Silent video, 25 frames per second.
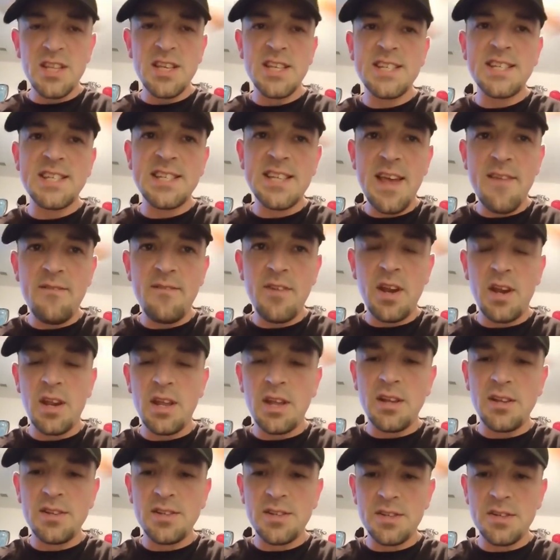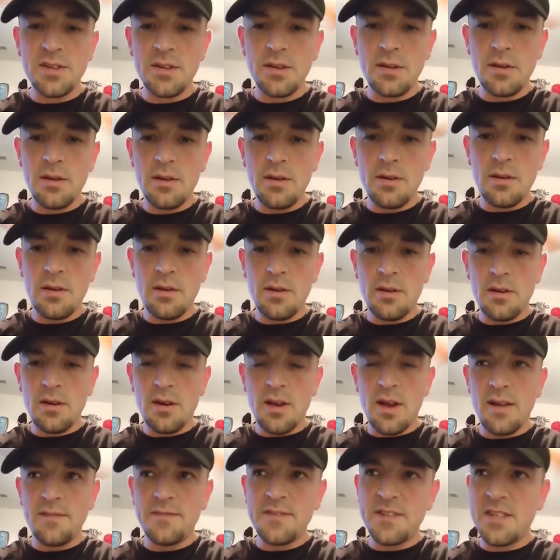in the 70s.
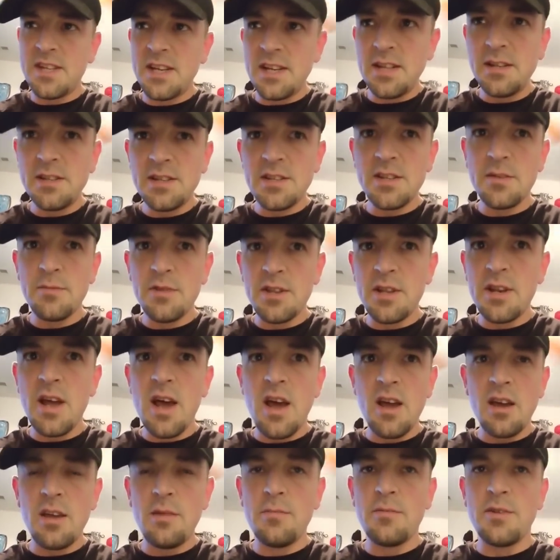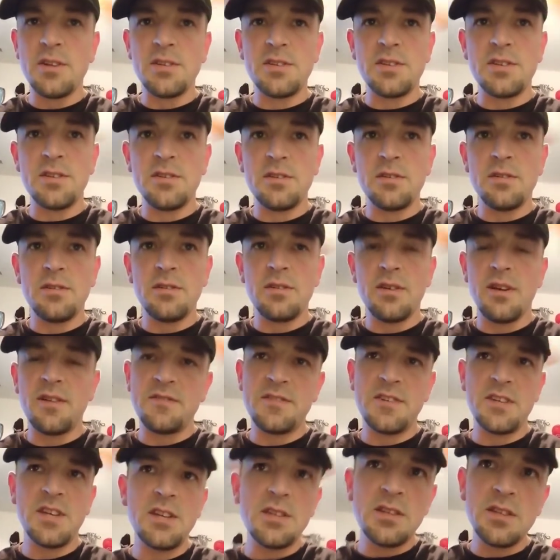I've seen some of the documents.
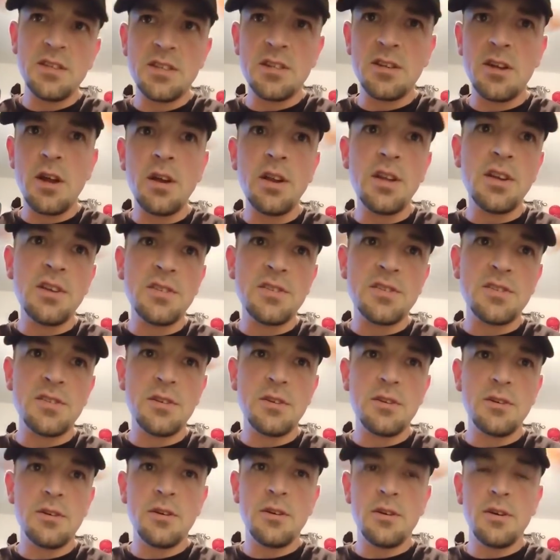I've seen the studies.